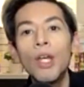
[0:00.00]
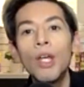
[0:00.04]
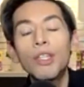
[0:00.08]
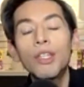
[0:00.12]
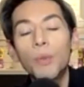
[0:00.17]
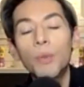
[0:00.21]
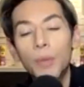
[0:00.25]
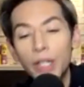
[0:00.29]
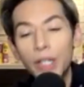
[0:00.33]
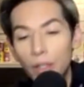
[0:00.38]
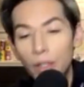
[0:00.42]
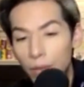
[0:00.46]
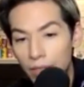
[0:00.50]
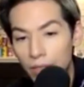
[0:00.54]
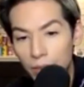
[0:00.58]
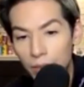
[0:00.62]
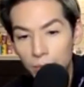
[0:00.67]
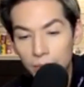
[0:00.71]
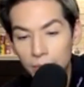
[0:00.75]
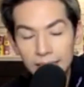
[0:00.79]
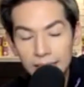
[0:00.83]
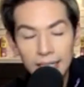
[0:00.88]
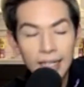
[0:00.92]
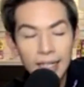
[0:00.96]
The reunion
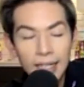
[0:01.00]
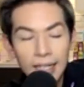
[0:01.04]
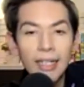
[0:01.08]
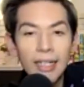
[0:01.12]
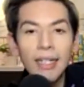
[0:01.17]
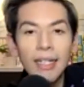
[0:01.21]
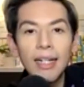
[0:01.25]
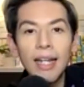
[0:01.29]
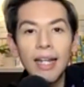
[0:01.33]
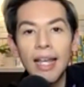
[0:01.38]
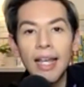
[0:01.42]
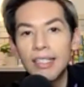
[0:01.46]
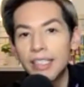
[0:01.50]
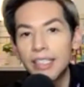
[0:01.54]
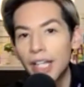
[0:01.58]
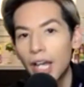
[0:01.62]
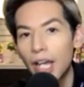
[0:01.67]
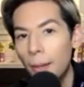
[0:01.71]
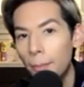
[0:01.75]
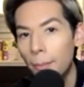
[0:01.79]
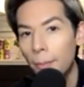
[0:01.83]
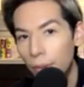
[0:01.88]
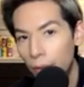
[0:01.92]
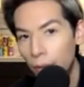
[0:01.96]
was heated. Andy
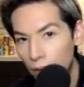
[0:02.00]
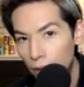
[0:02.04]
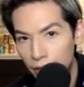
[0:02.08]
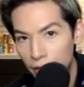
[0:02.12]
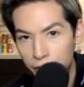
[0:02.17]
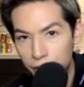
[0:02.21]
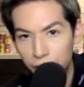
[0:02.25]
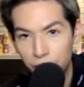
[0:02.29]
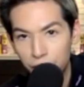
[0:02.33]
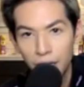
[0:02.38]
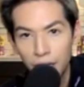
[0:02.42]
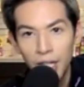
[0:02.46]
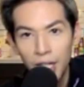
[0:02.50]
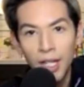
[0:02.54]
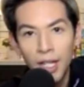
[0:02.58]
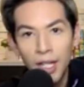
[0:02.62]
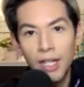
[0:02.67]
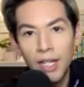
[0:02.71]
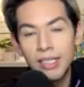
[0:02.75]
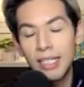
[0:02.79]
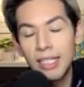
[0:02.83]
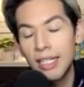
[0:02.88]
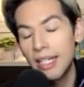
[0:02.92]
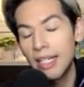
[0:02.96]
got pushed.
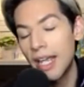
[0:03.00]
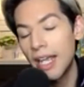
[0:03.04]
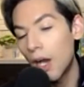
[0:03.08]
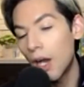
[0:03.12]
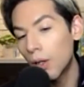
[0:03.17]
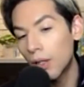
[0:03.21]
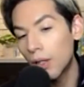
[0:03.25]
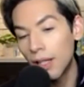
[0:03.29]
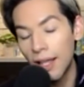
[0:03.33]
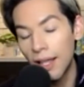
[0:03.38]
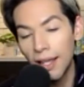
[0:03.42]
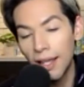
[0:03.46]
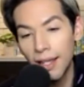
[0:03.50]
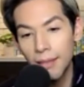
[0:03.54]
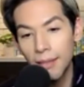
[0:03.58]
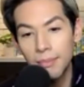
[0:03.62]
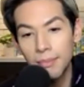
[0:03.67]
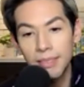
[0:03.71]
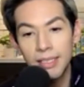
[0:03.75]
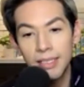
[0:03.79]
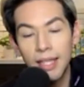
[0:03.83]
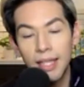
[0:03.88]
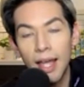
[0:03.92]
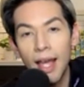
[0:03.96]
Danielle
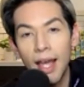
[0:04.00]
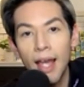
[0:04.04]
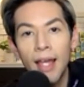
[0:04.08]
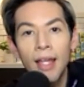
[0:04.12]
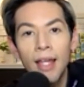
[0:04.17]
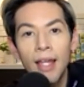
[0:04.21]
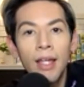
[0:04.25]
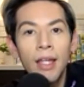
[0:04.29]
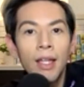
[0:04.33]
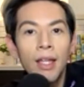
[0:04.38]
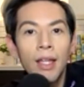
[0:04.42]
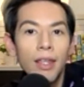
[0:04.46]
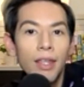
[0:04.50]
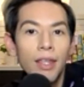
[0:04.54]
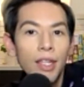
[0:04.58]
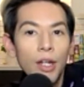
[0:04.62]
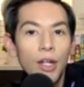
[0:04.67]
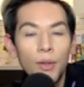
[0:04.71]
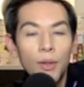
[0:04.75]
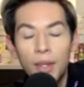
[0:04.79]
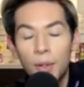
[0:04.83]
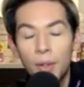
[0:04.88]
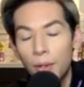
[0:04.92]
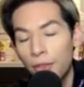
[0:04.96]
claims that you know,
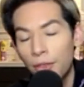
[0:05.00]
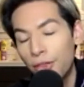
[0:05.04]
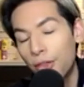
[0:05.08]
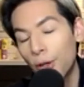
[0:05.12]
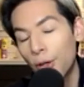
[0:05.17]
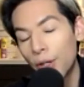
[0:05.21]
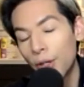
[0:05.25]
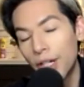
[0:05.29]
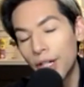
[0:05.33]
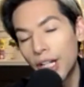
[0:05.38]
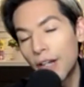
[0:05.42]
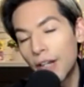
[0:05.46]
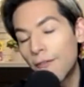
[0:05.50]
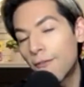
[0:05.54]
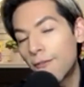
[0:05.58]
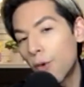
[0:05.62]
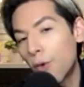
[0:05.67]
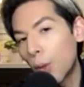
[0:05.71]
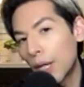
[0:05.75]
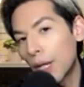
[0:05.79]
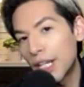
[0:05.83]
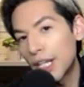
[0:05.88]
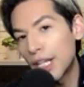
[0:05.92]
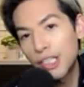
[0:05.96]
there were 30 to
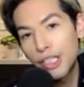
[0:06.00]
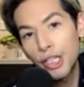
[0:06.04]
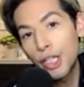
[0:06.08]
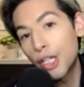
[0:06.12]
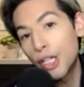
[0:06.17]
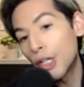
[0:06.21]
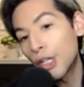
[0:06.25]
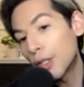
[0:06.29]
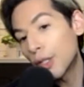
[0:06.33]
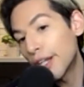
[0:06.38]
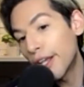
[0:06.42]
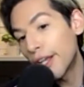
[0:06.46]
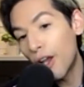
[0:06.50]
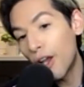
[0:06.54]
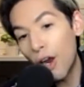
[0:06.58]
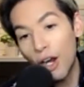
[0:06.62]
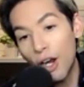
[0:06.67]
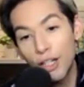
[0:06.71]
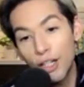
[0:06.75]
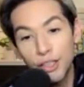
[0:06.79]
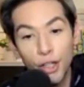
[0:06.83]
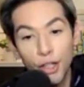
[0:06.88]
40 security guards